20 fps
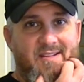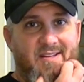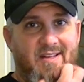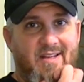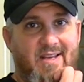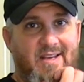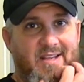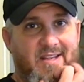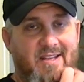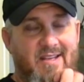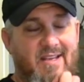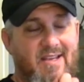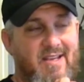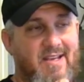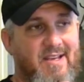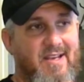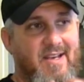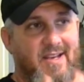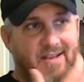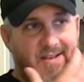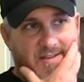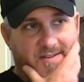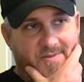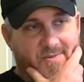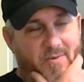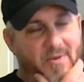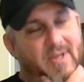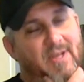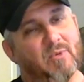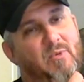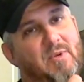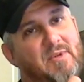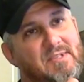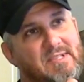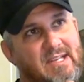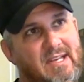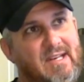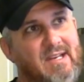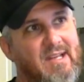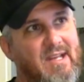like a uh, well, I don't want to
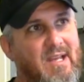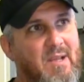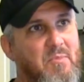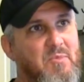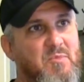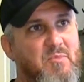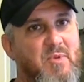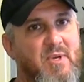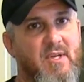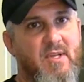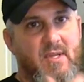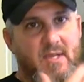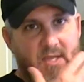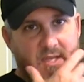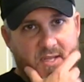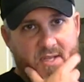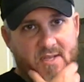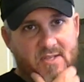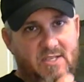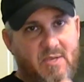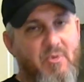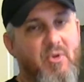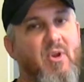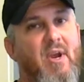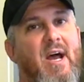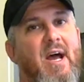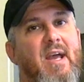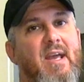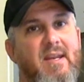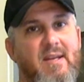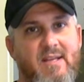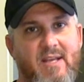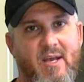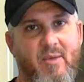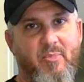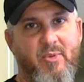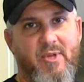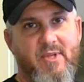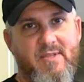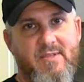say names, but some of your high-end
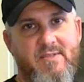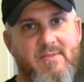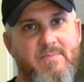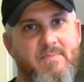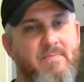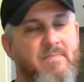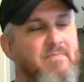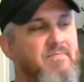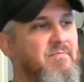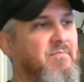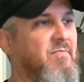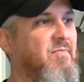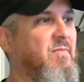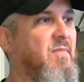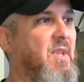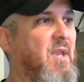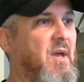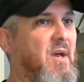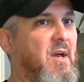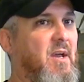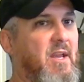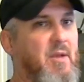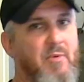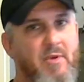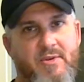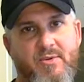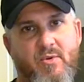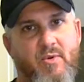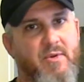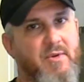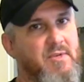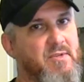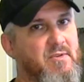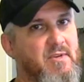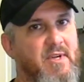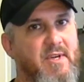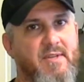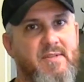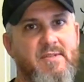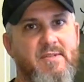companies, uh, it would have tore to
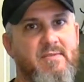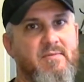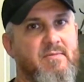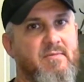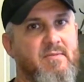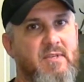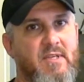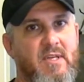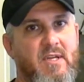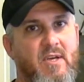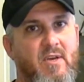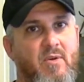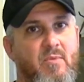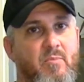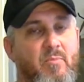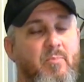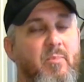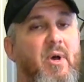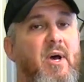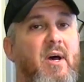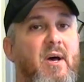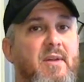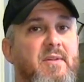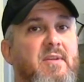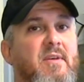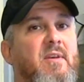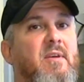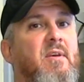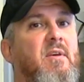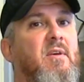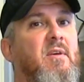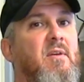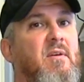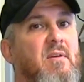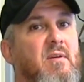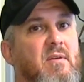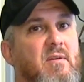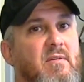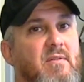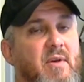shreds, you know. But
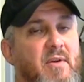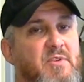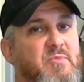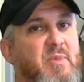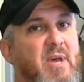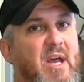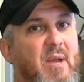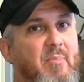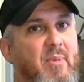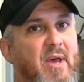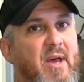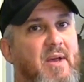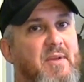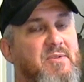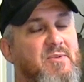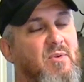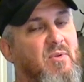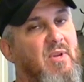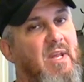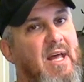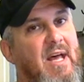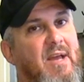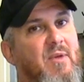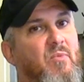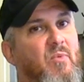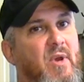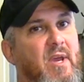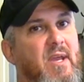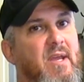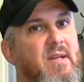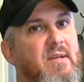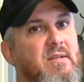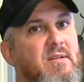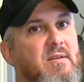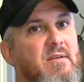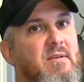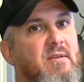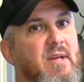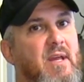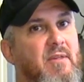those backpacks are lightweight
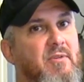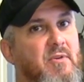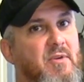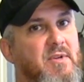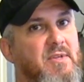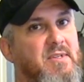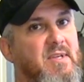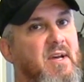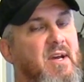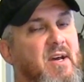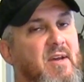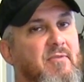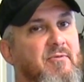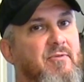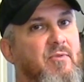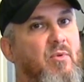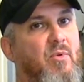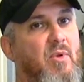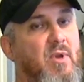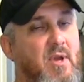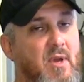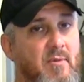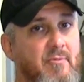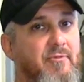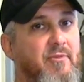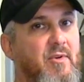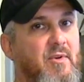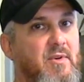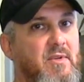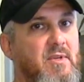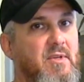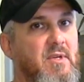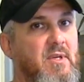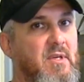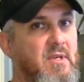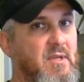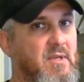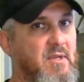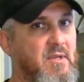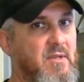and they're designed for comfort.
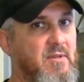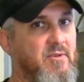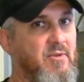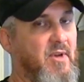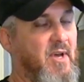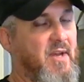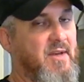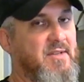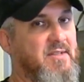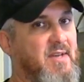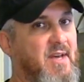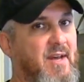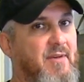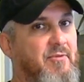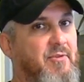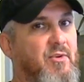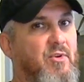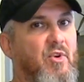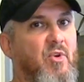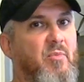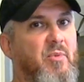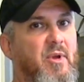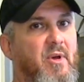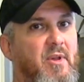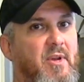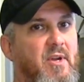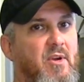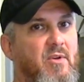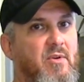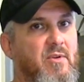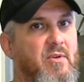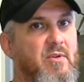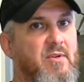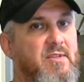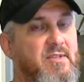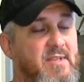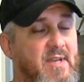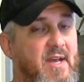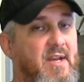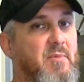They're not designed for durability or
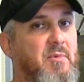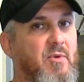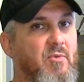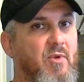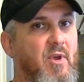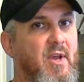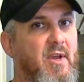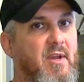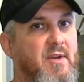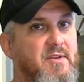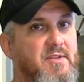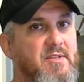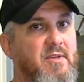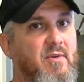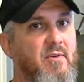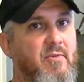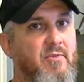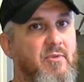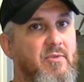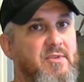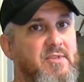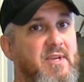designed to be rugged, so they're